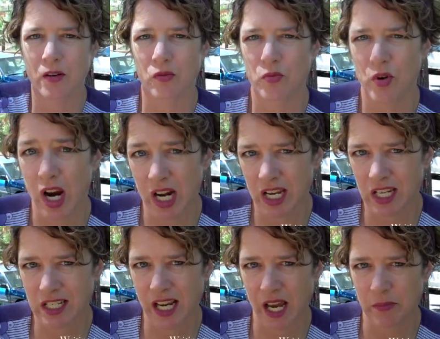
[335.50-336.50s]
Writing
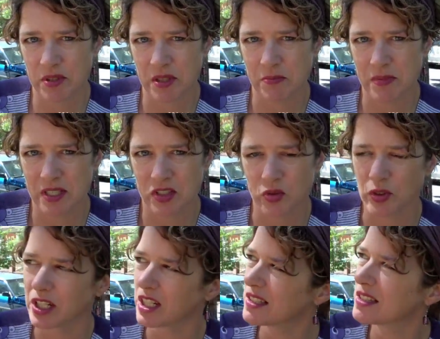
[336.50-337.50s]
Taps the
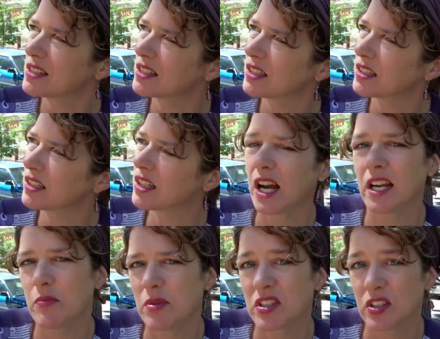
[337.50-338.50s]
Mystery. It's kind
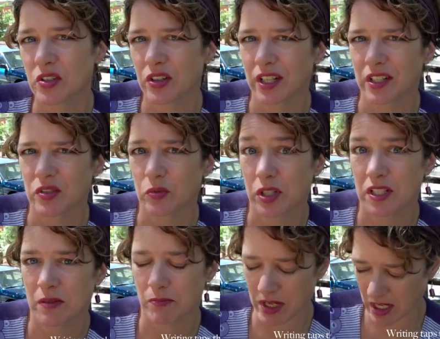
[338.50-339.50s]
of mysterious. What does
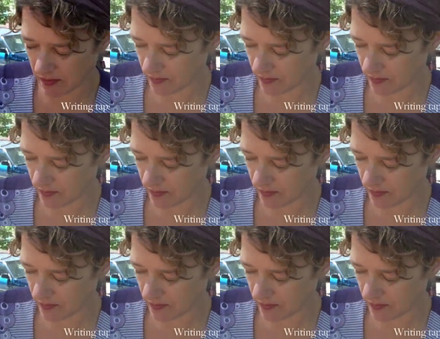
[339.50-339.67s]
it mean?